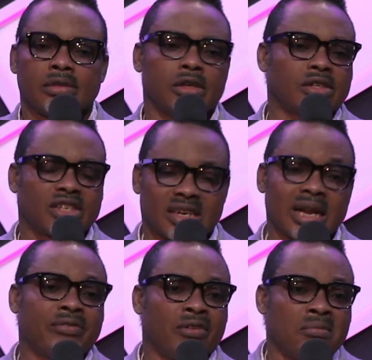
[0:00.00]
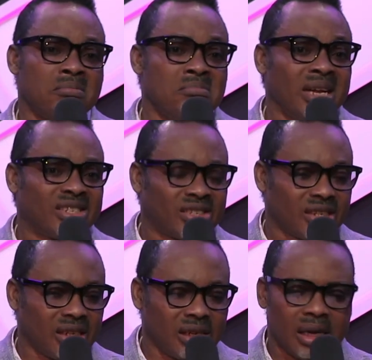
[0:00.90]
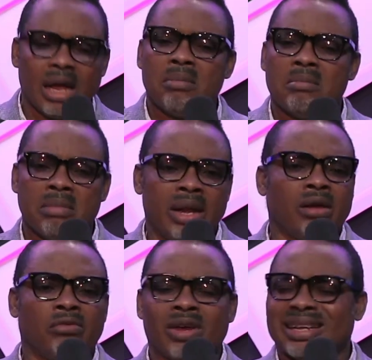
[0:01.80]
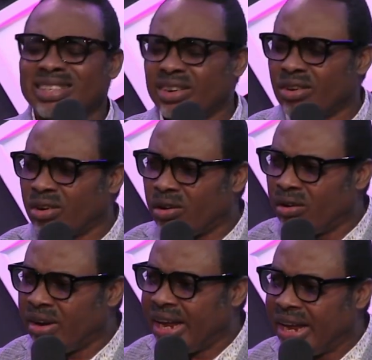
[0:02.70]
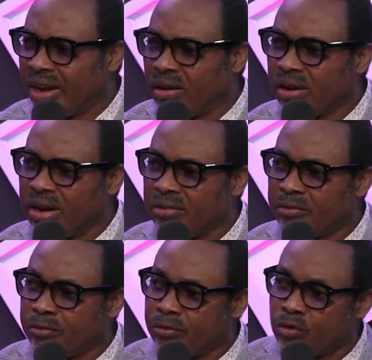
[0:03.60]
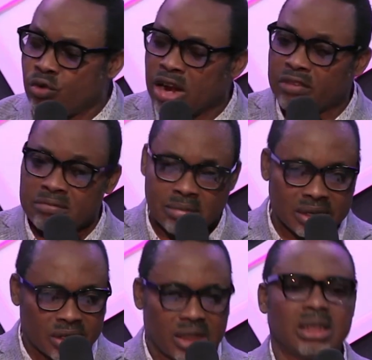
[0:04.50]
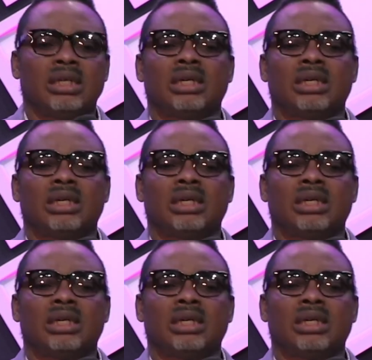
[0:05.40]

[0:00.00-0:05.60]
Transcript: Just cry for mercy. Many of you are still running on the fuel of mercy.